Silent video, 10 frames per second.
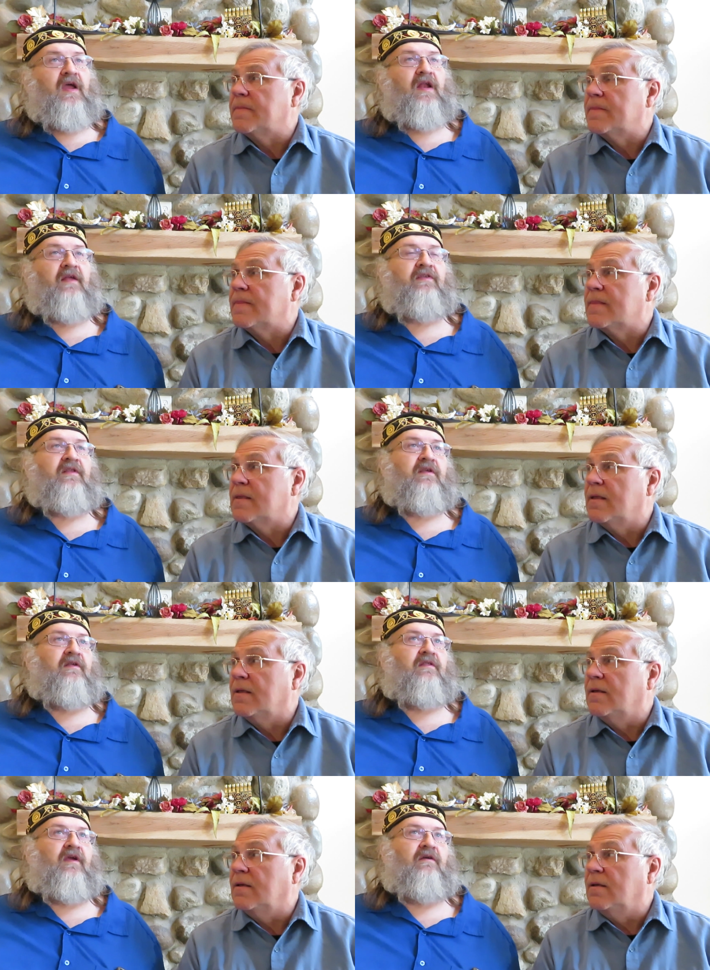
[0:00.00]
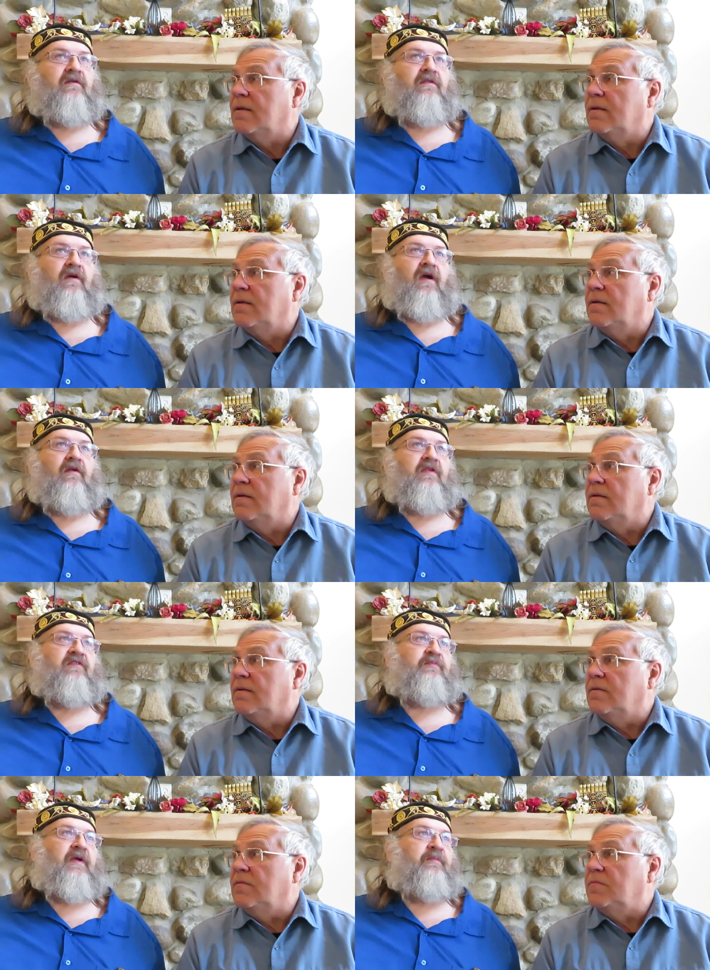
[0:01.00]
Speaker 1: And I think that there there are
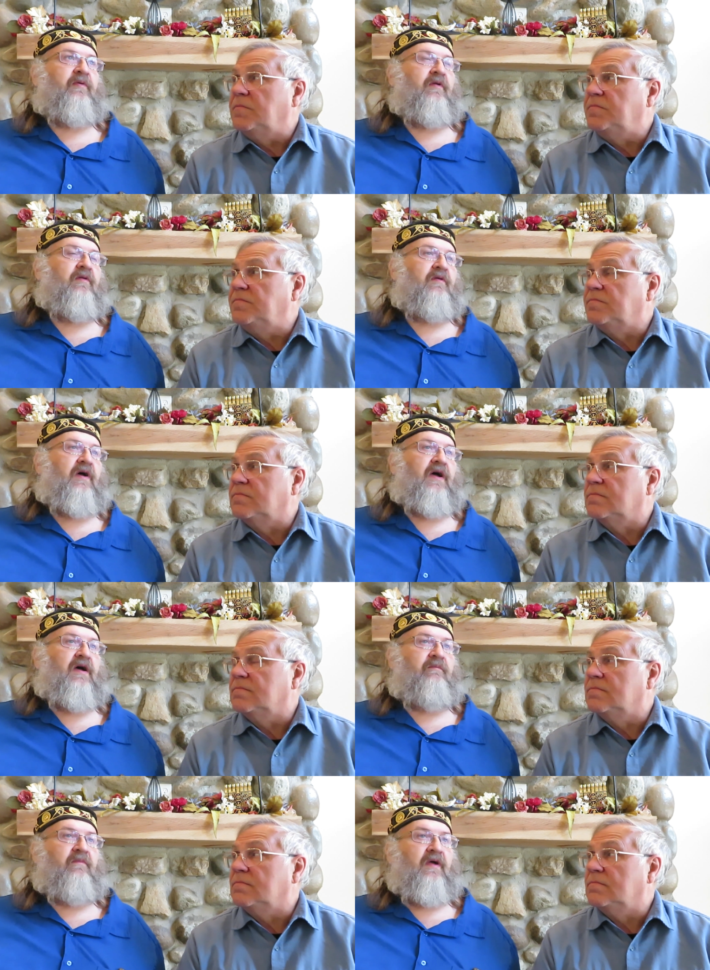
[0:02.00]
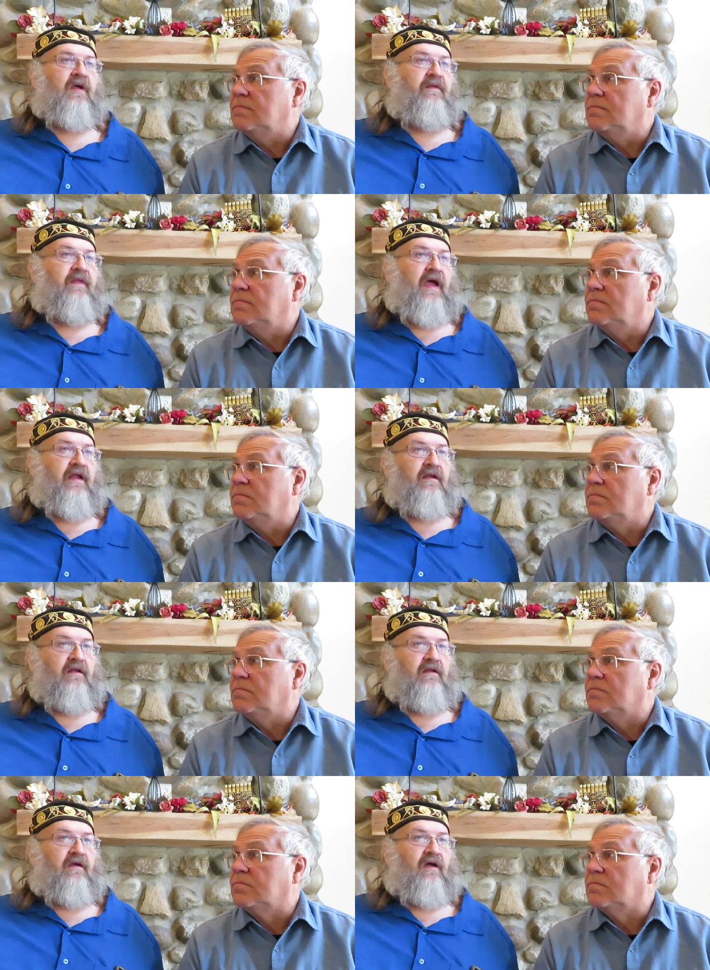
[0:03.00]
these people um,
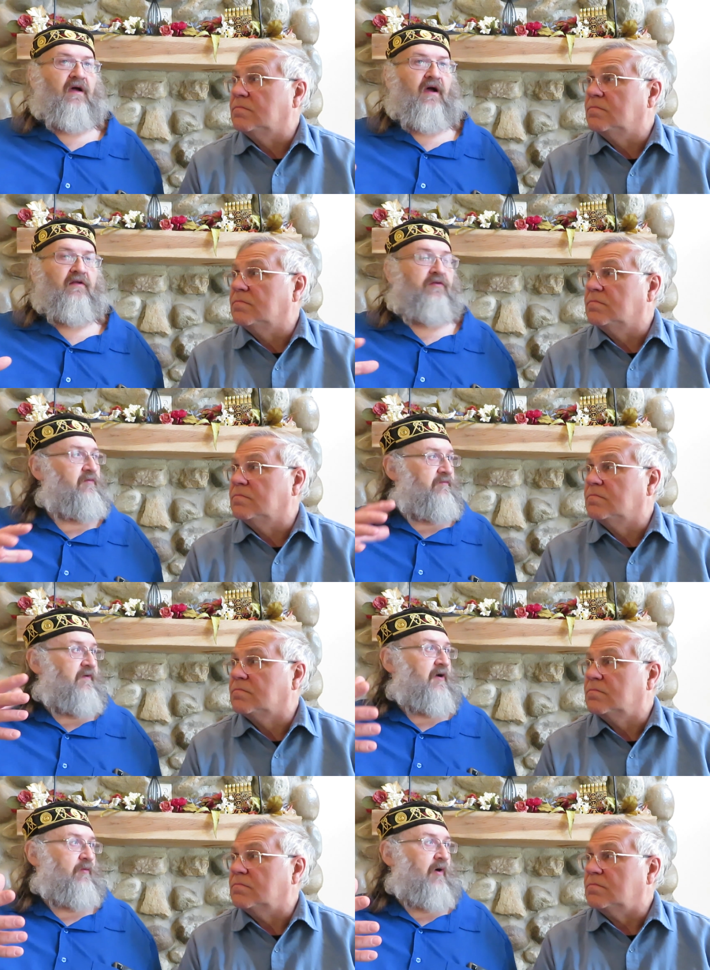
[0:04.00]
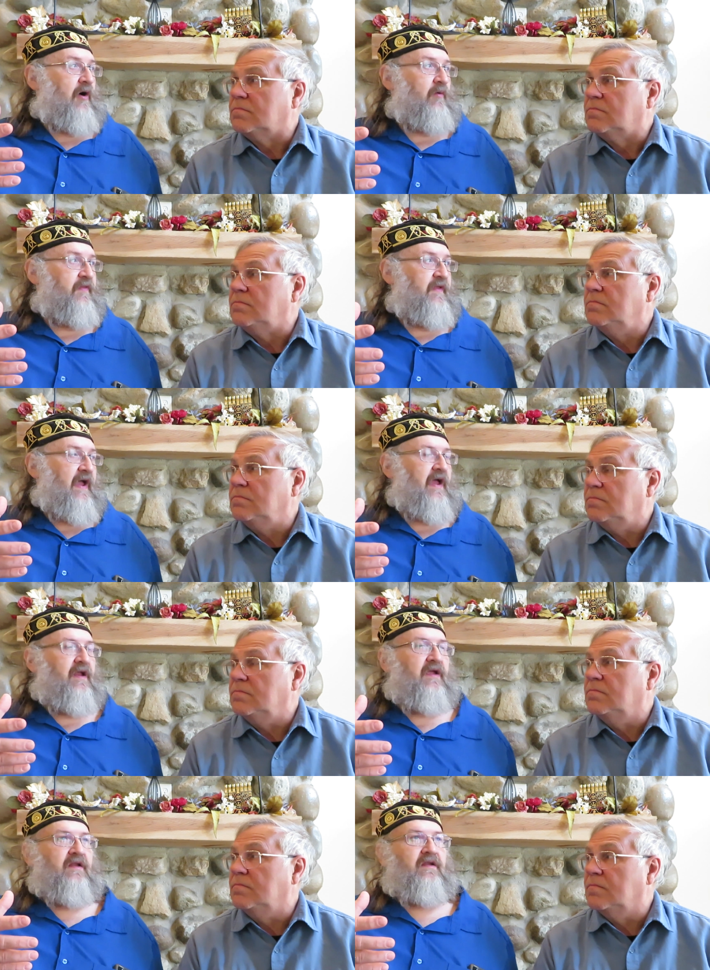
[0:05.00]
that do very well with
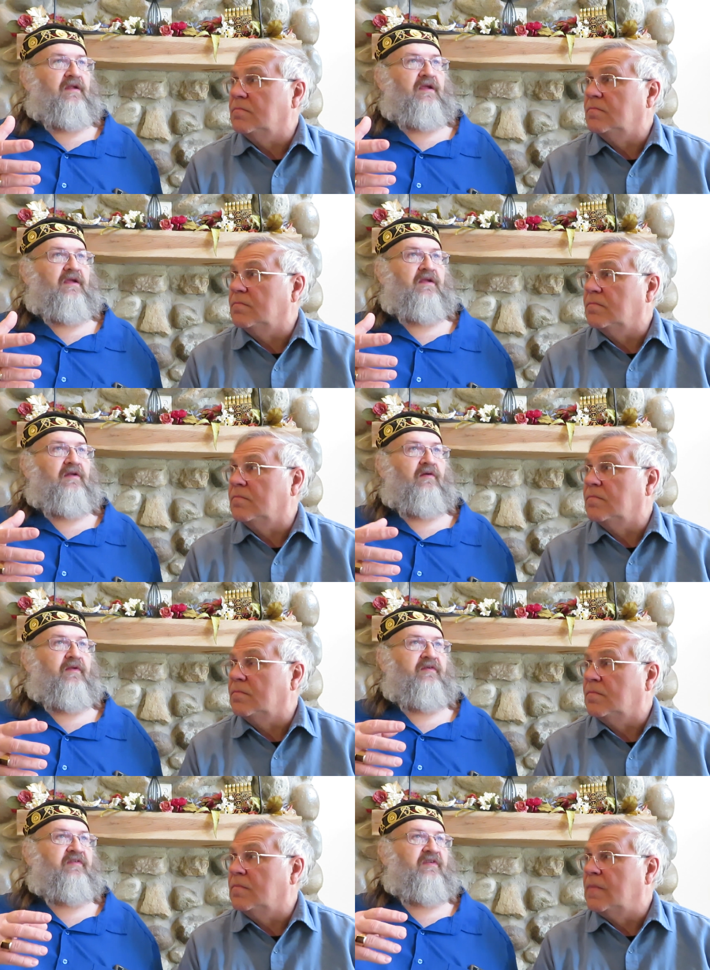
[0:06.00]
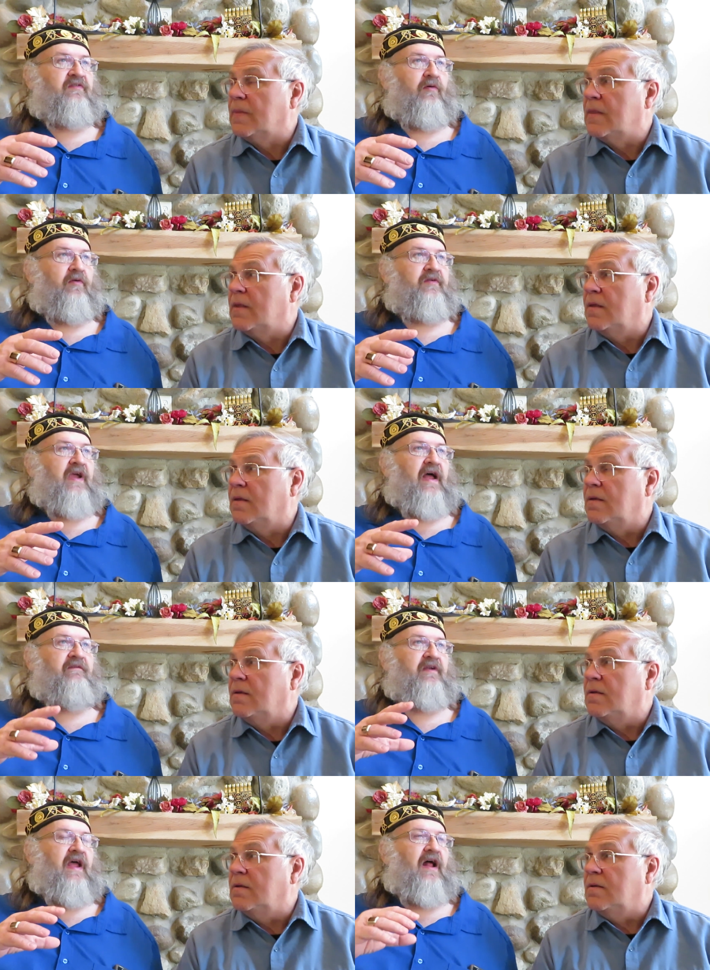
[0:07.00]
that. And you, you know, there's this old kind
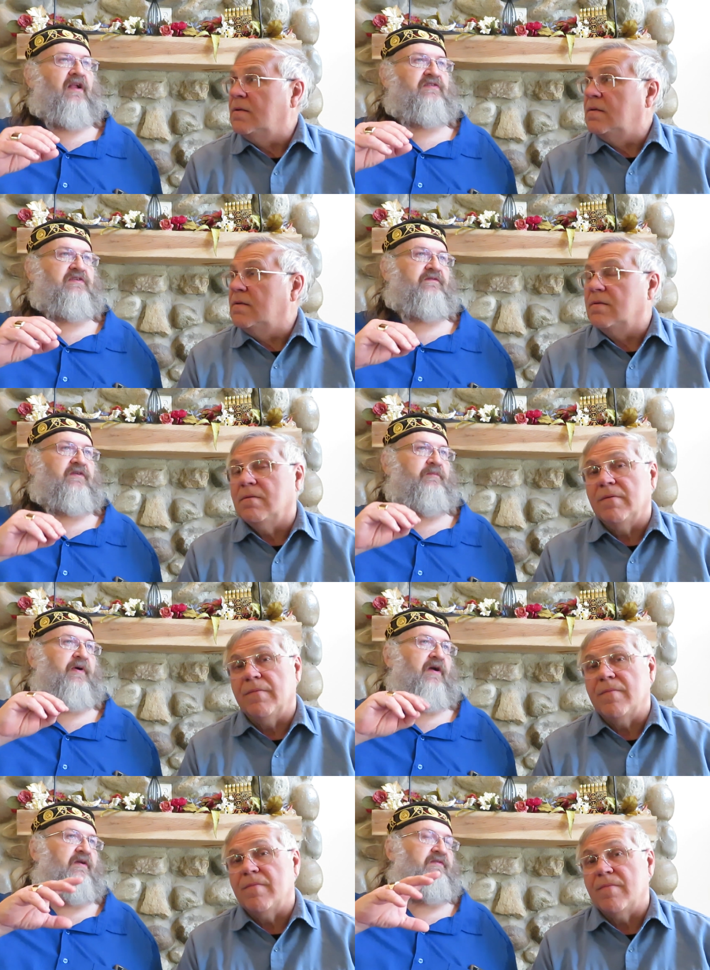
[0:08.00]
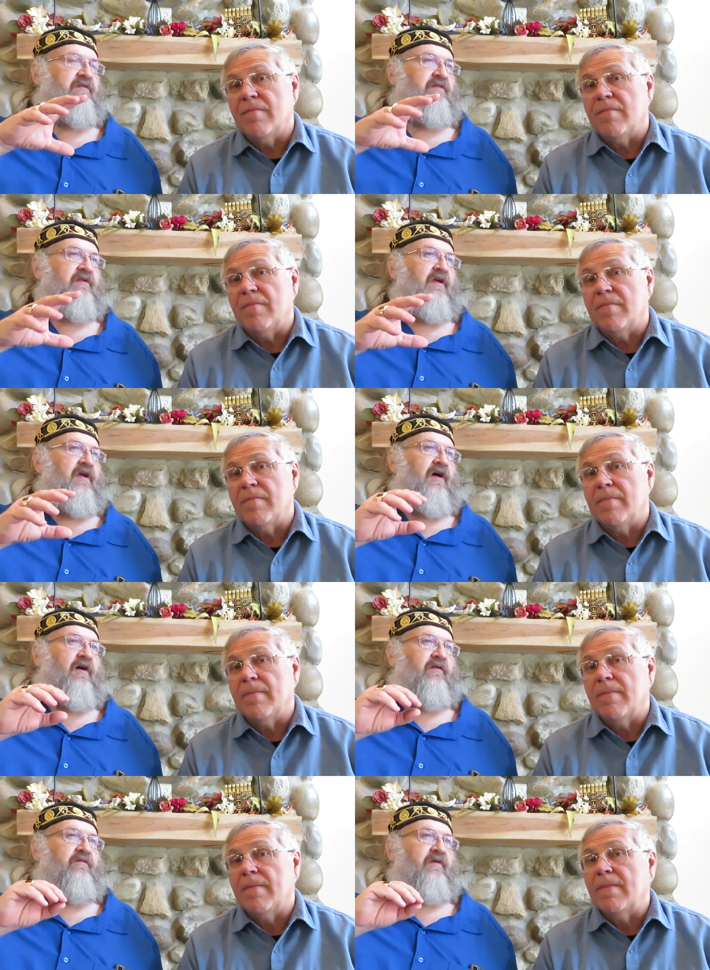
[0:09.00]
of analogy of comparison
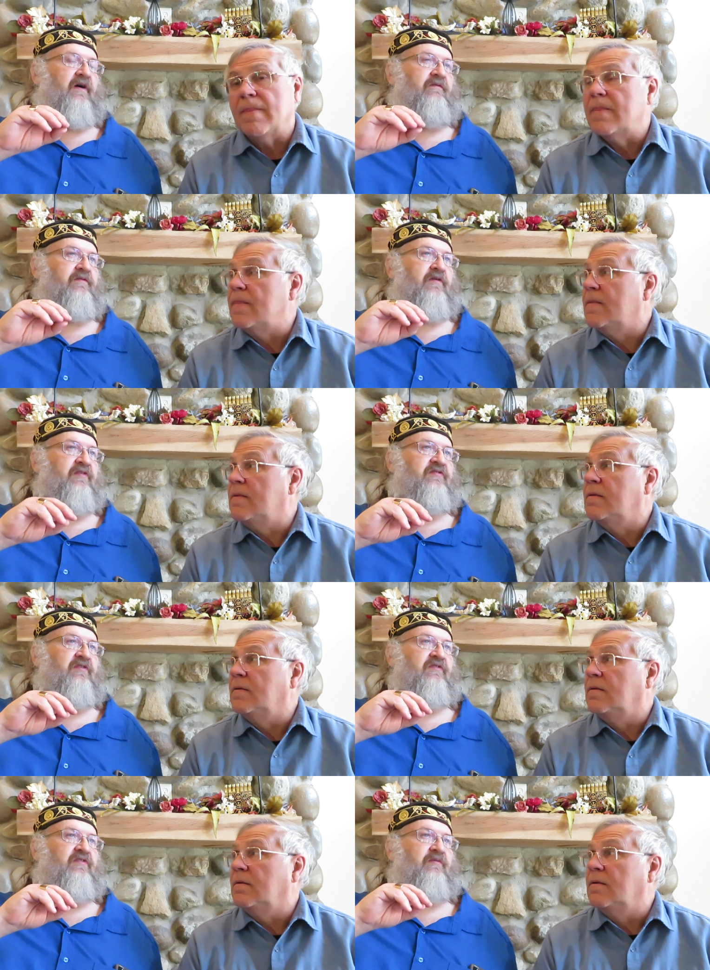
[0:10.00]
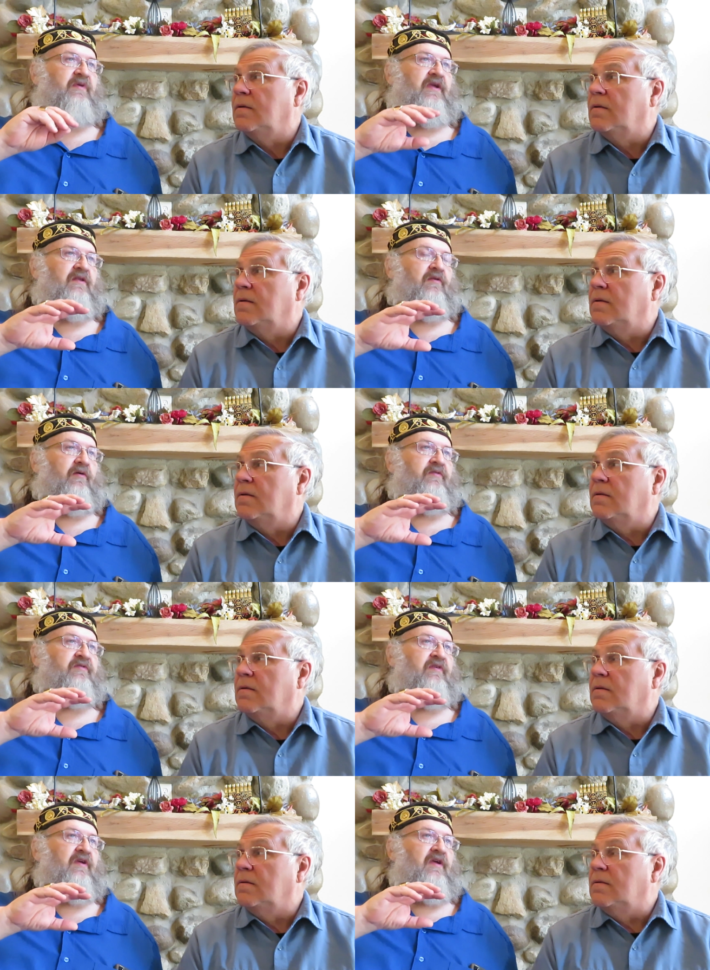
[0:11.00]
of of Christians to being
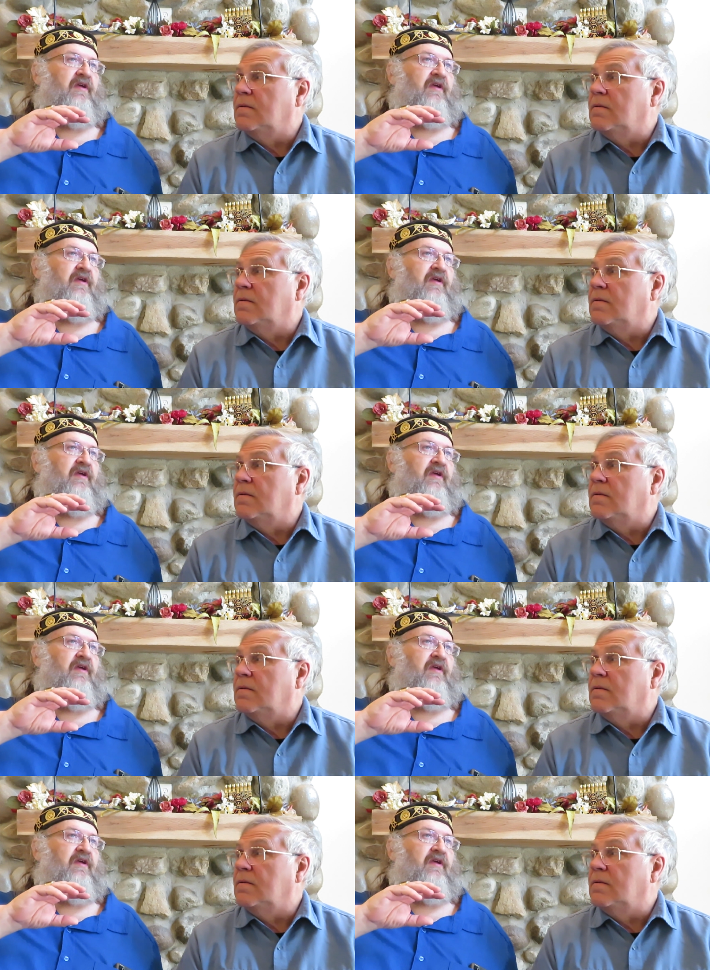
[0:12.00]
those